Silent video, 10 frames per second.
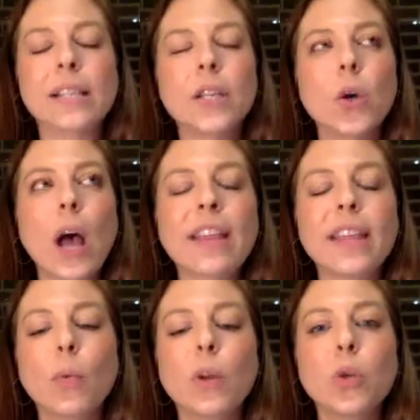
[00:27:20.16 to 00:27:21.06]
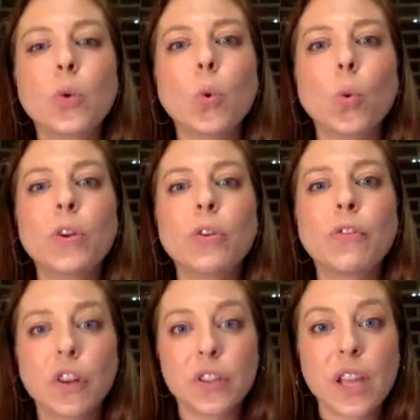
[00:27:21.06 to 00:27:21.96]
So I think when you, when you
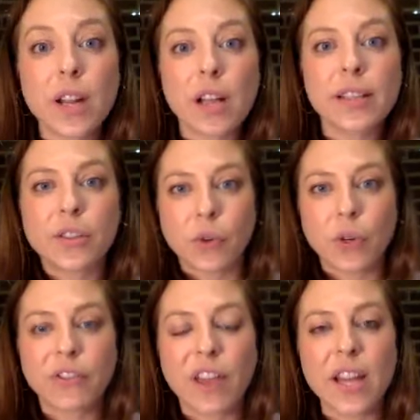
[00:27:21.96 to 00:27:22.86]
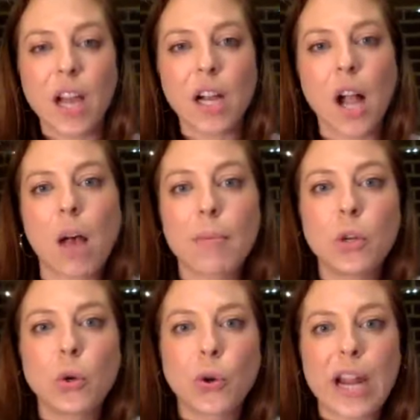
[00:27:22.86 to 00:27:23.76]
first sign on to Divorceify dot com and
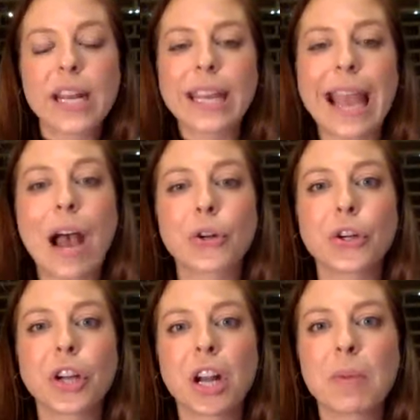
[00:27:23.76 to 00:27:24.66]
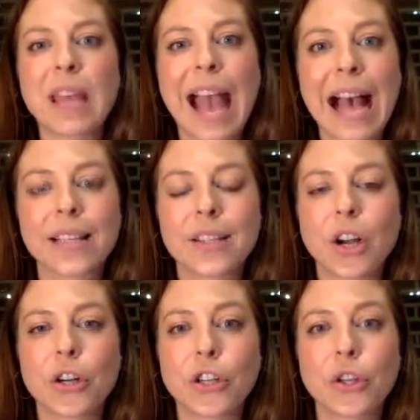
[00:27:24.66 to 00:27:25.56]
you create an account, you're going to be asked,
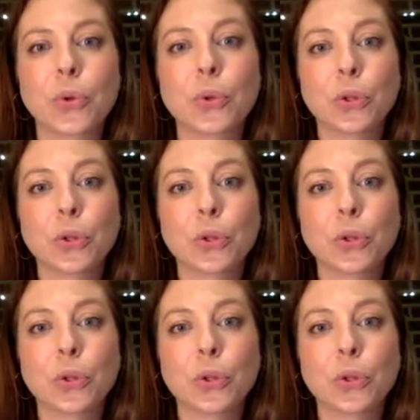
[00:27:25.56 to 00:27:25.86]
are you